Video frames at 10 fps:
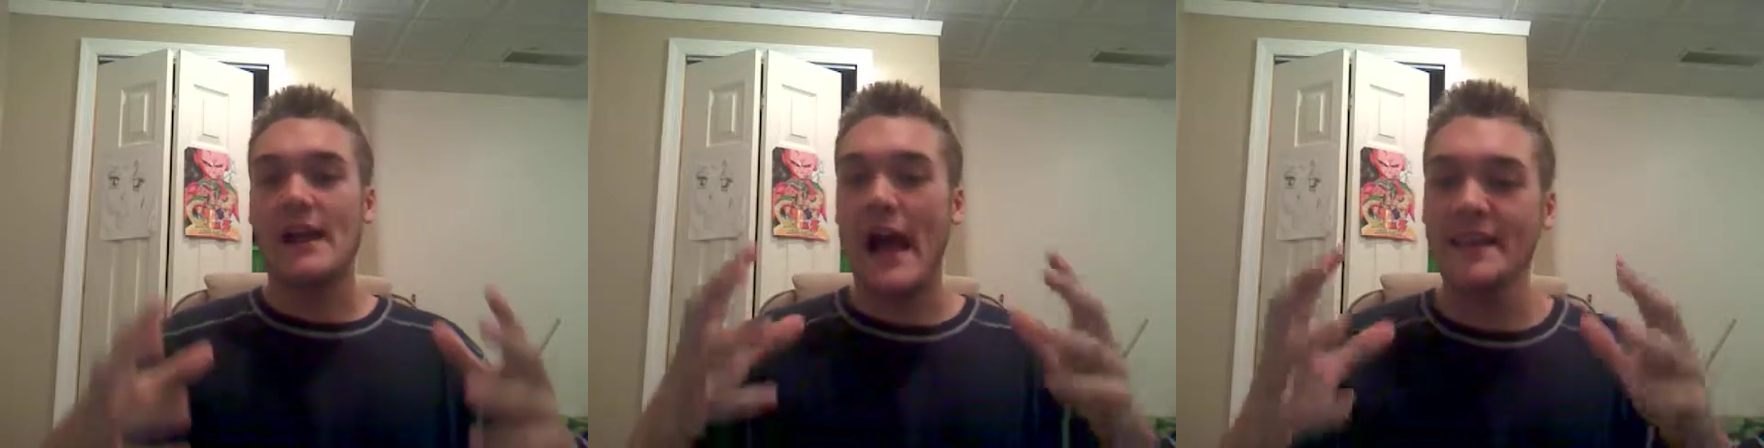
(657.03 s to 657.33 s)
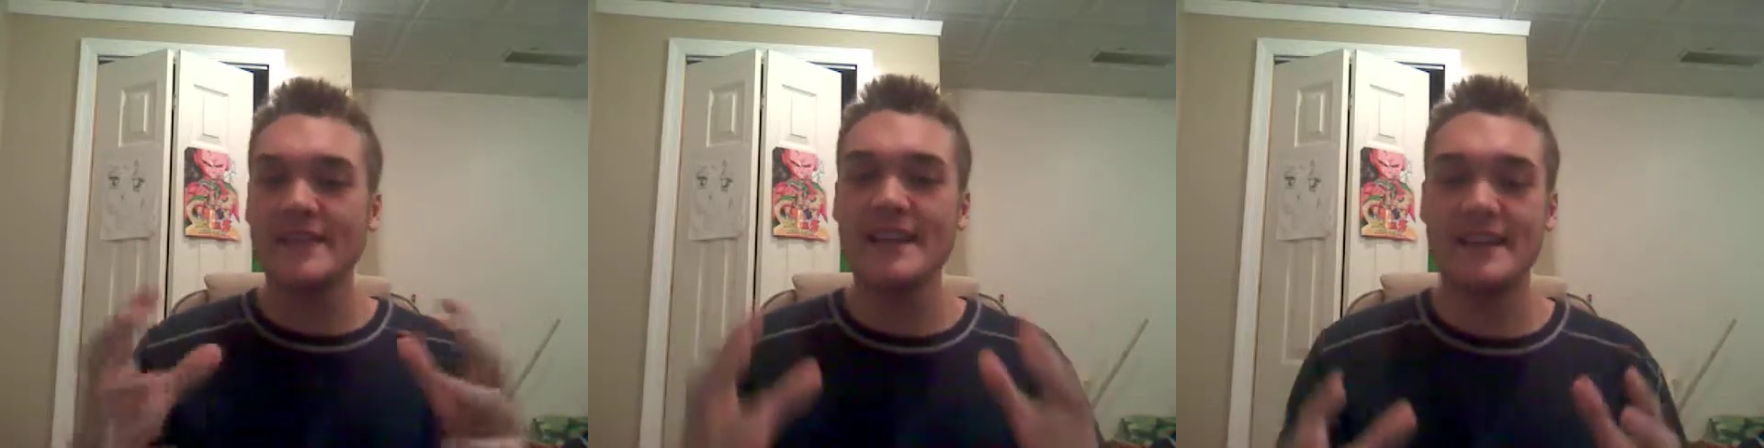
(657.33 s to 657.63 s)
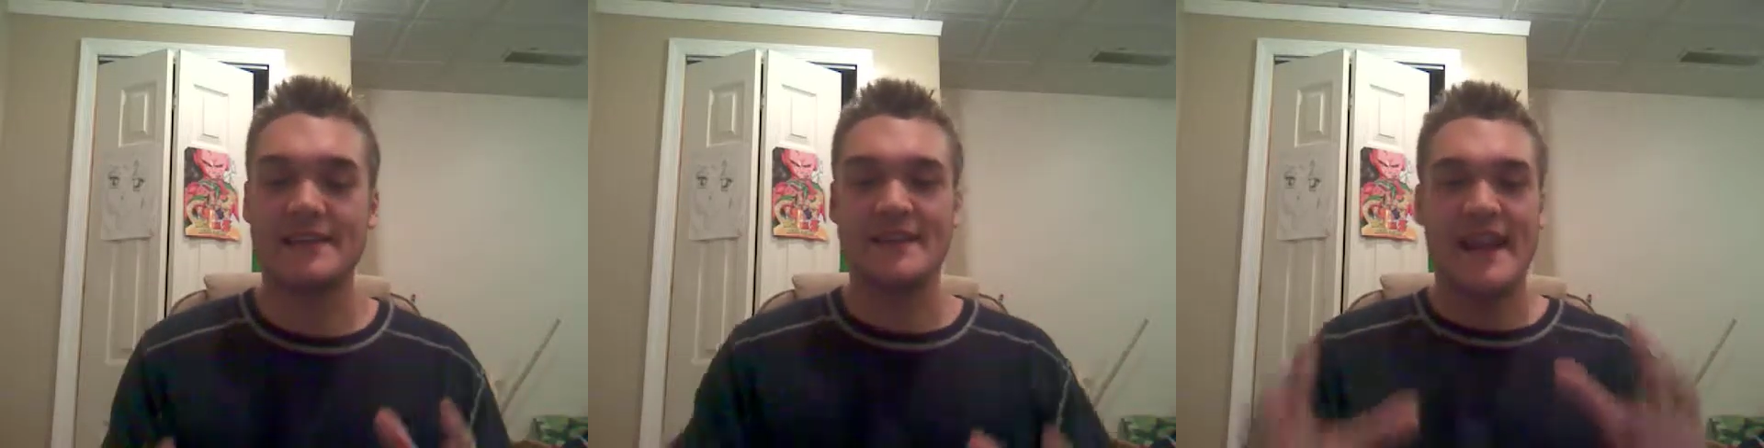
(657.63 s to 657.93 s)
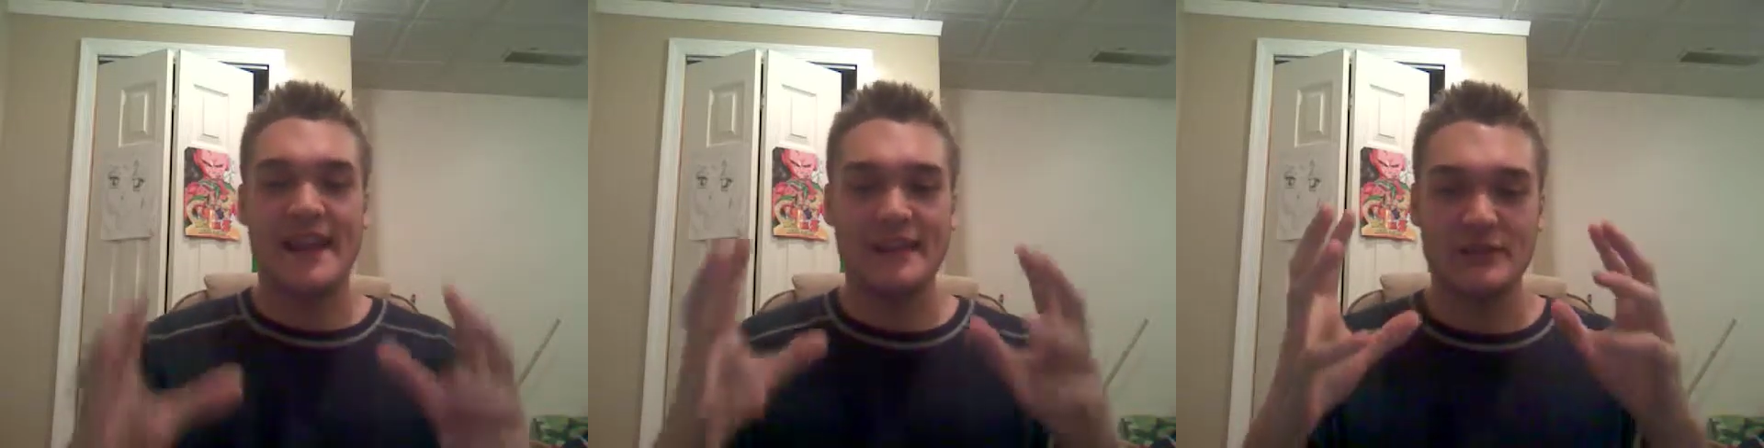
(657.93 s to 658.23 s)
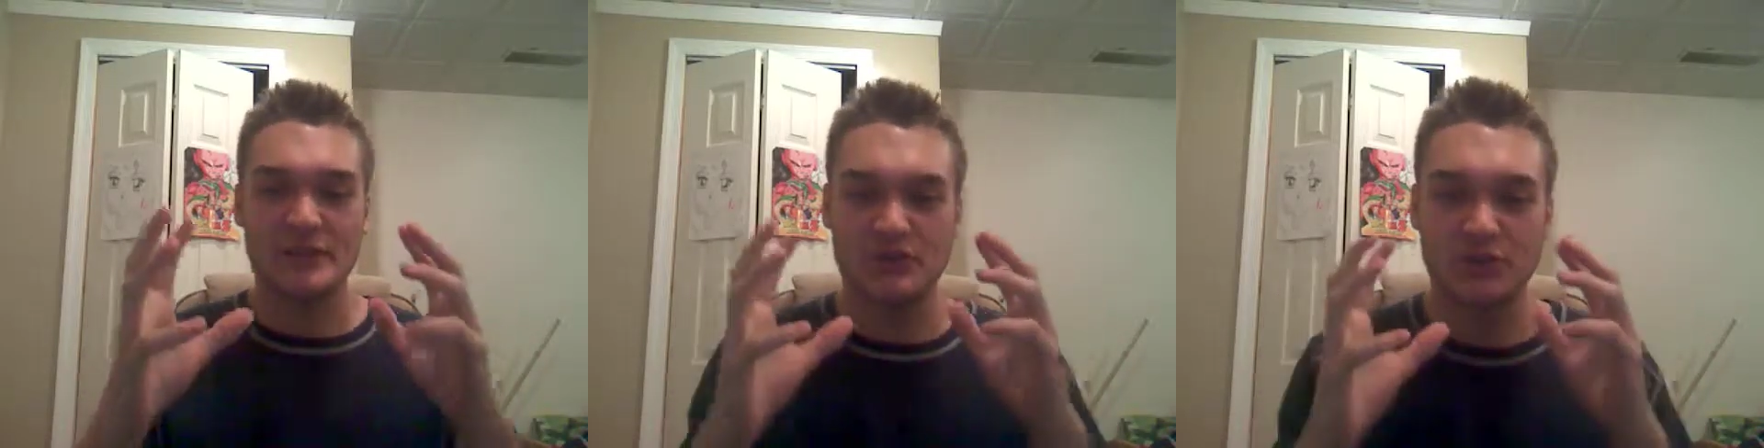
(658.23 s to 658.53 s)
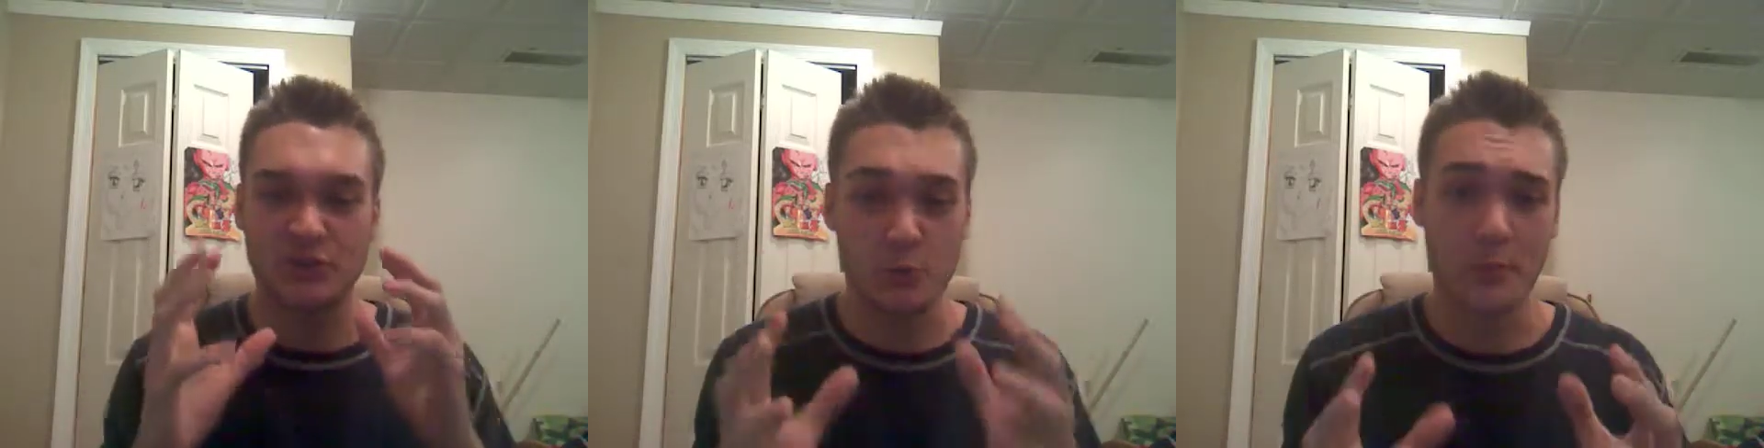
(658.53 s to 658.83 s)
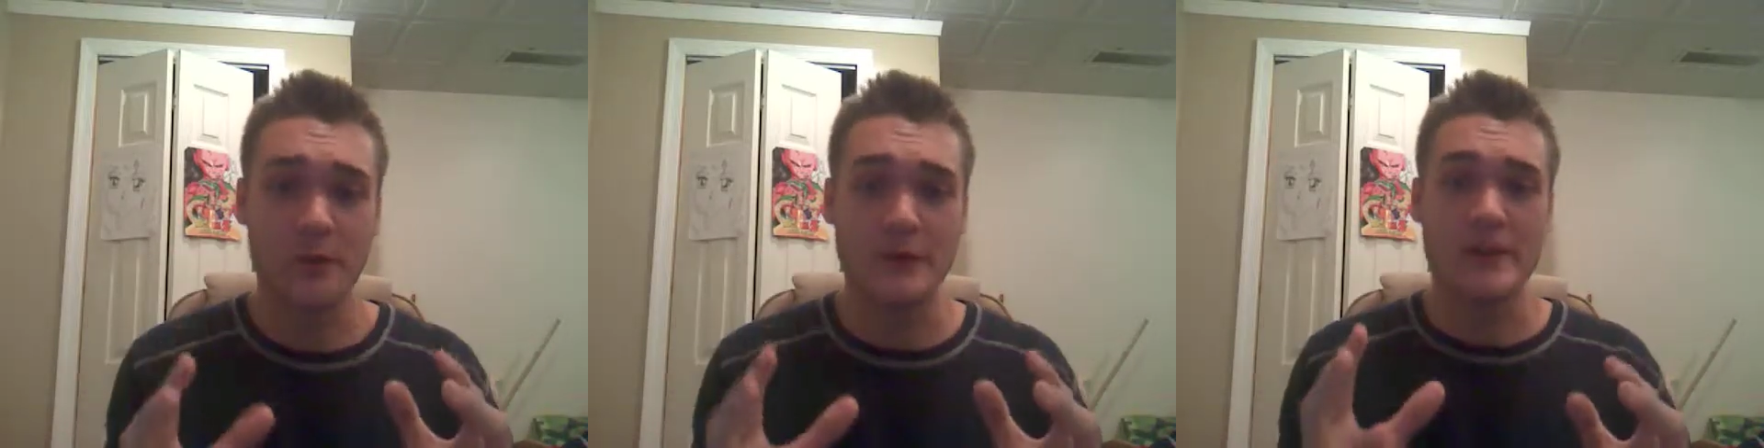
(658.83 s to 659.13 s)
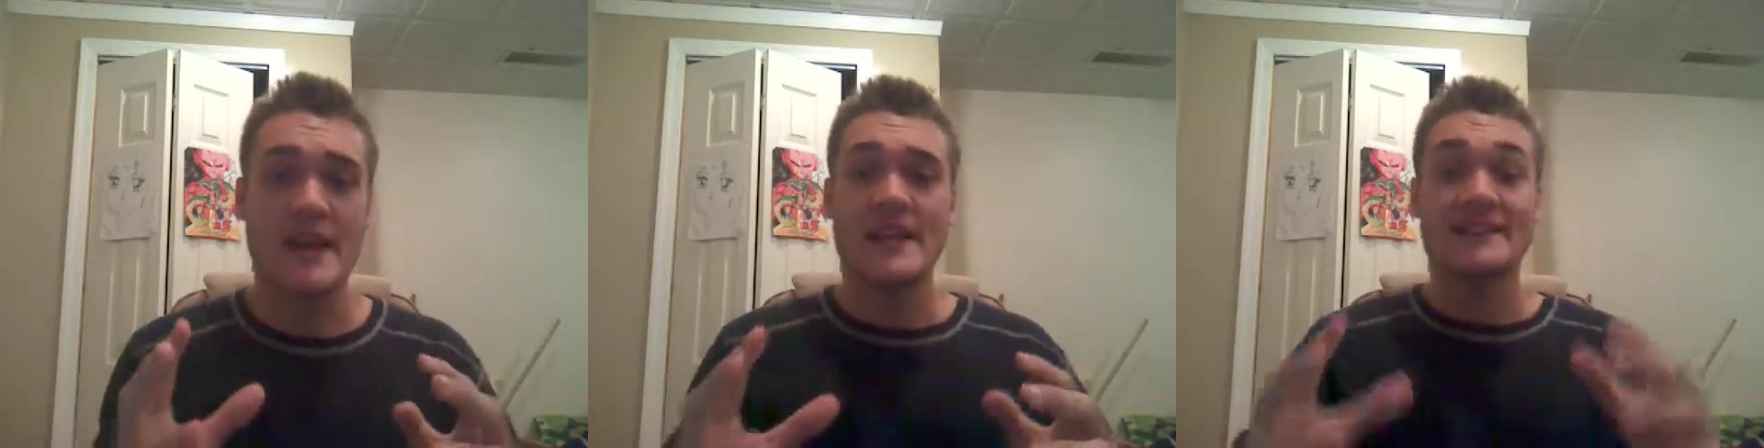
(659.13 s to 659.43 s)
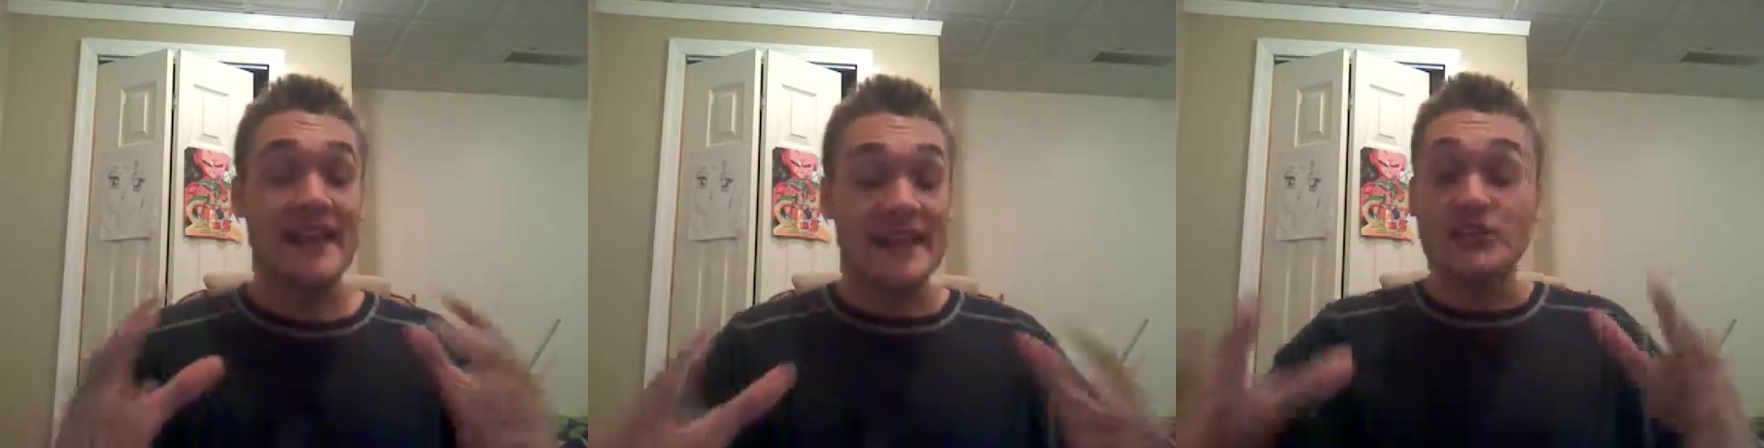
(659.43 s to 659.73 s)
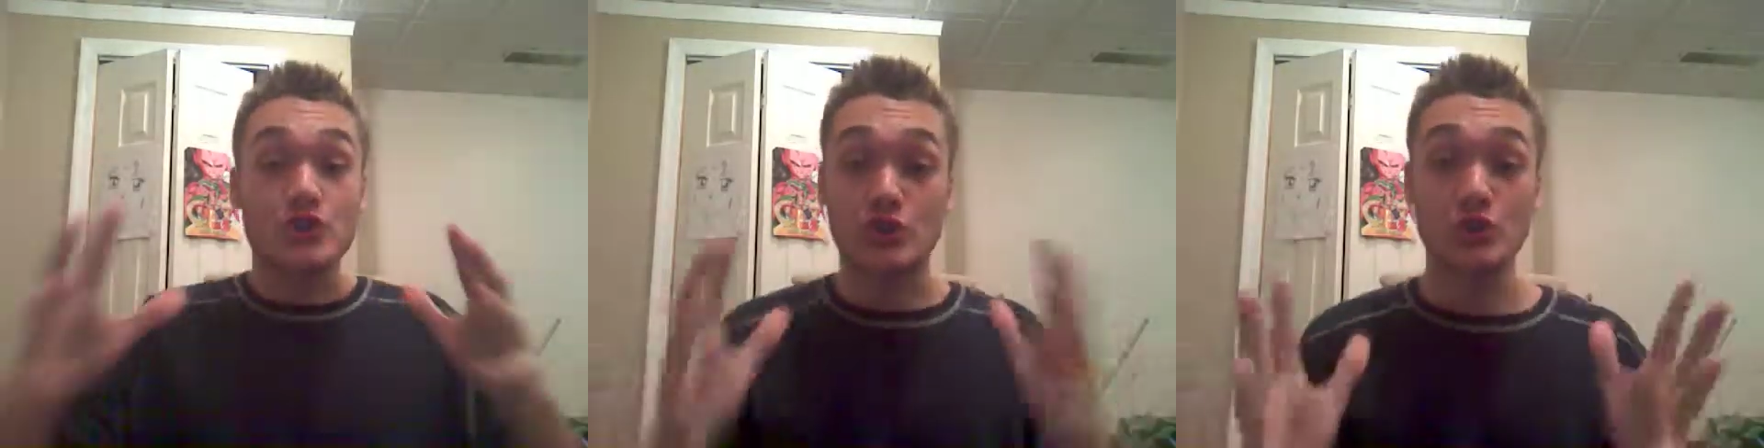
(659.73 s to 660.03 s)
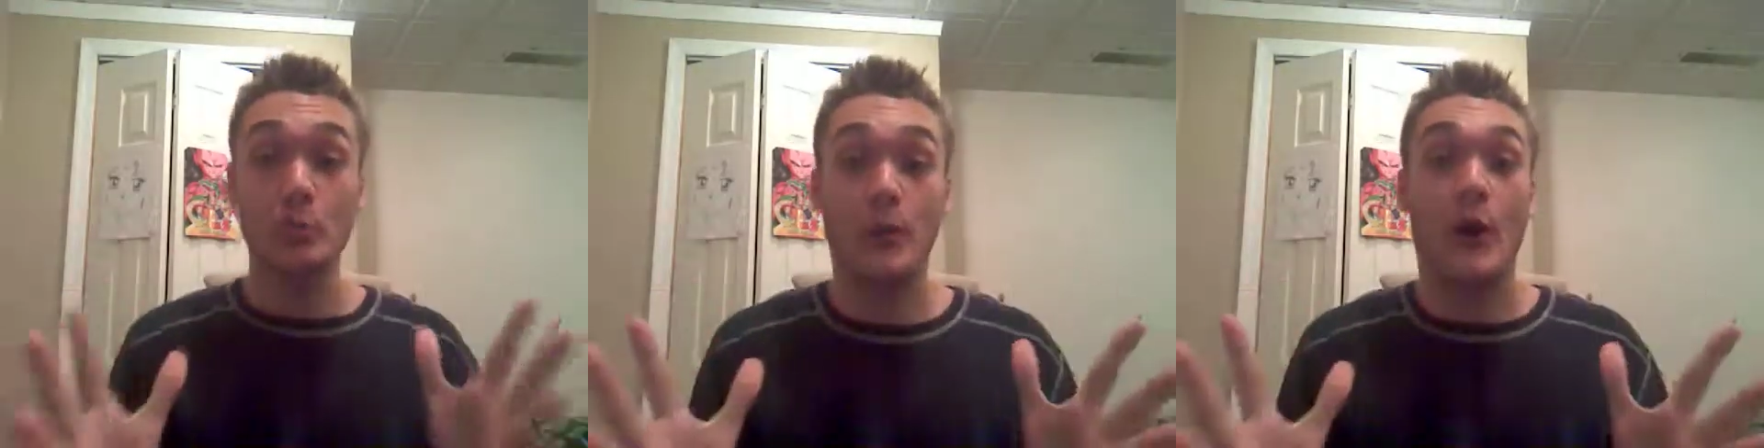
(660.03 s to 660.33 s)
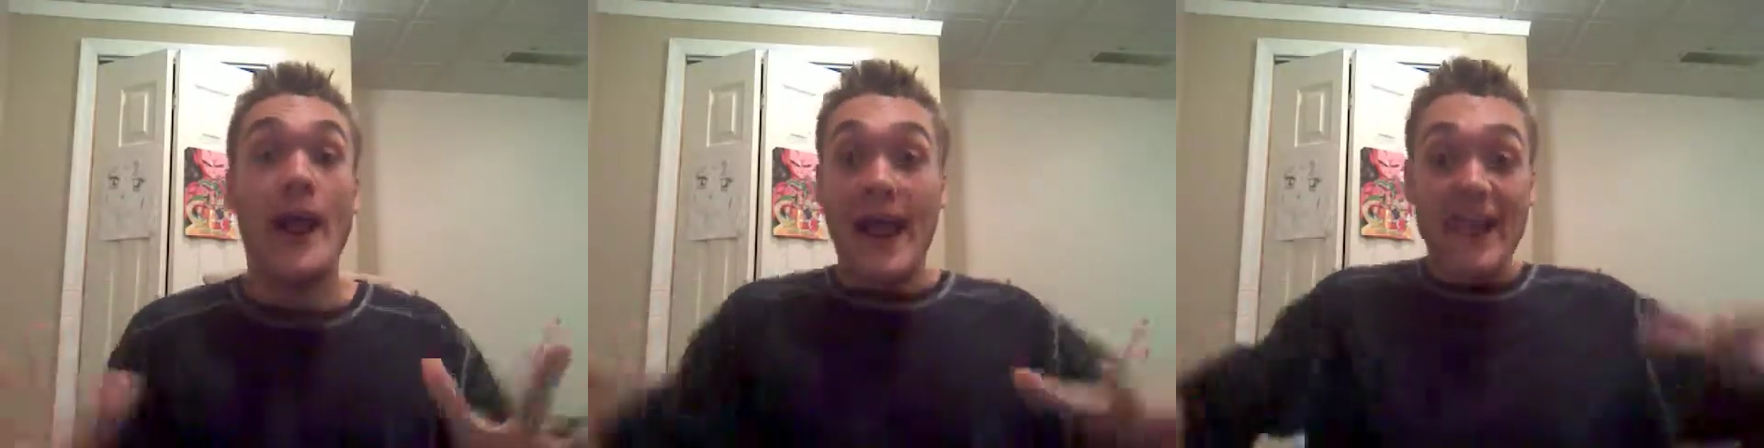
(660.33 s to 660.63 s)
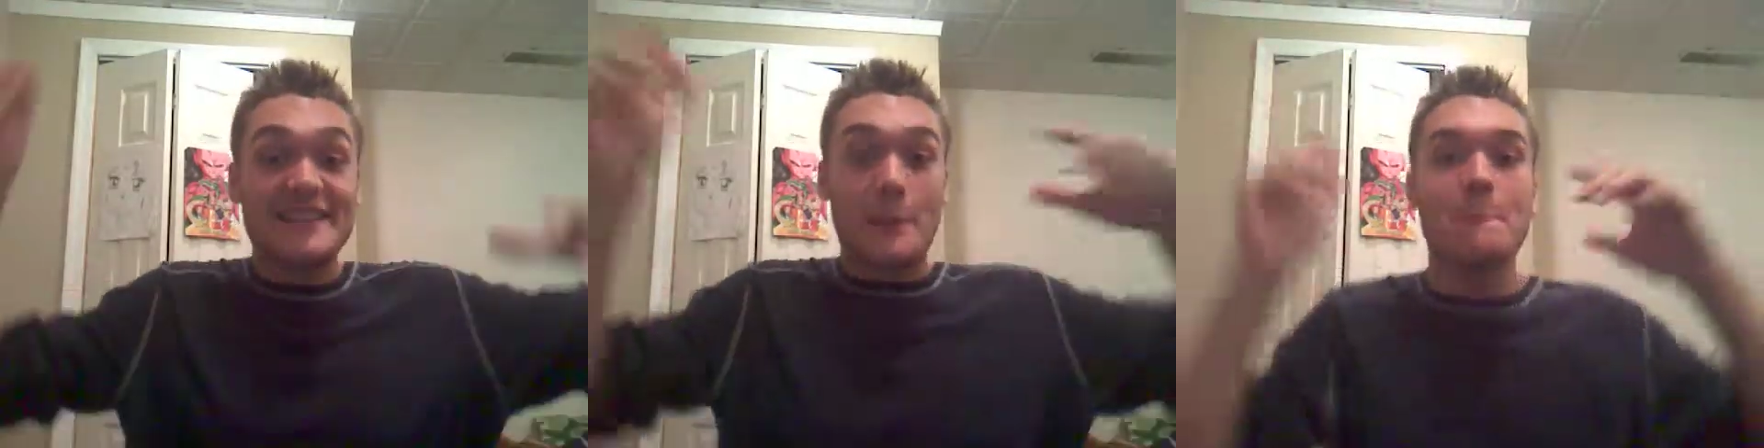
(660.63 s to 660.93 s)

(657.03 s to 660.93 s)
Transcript: I think that super, it's super, it's